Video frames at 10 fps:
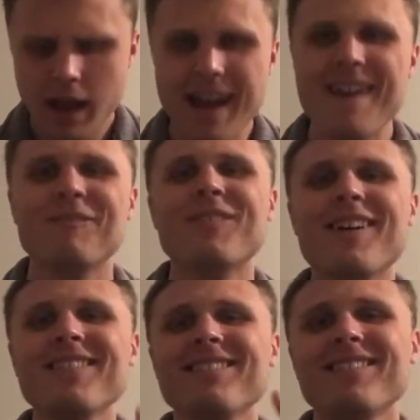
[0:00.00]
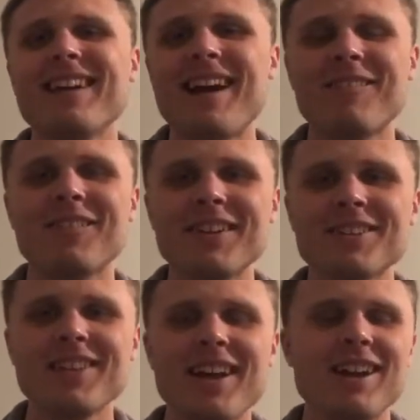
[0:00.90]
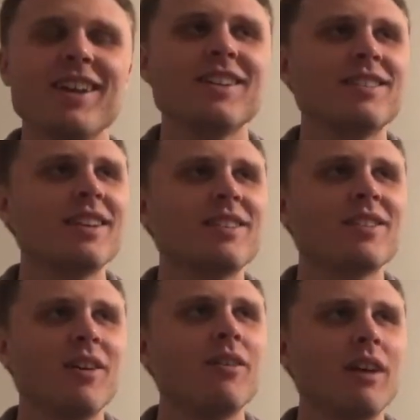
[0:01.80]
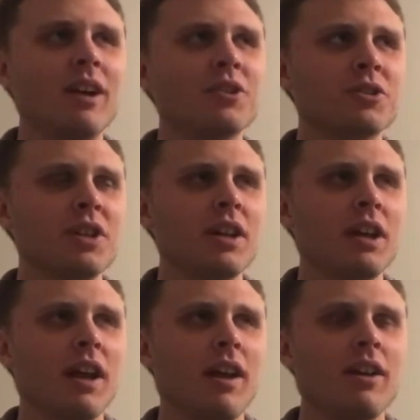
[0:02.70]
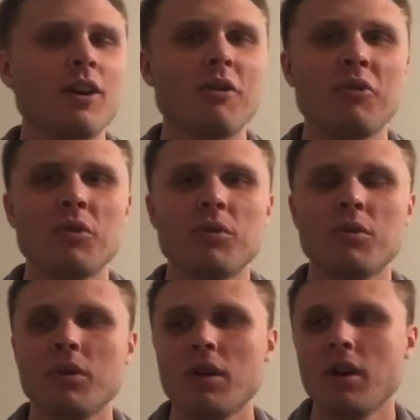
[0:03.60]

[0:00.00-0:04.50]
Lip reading: And one thing I would mention that is it's so interesting, you know, if you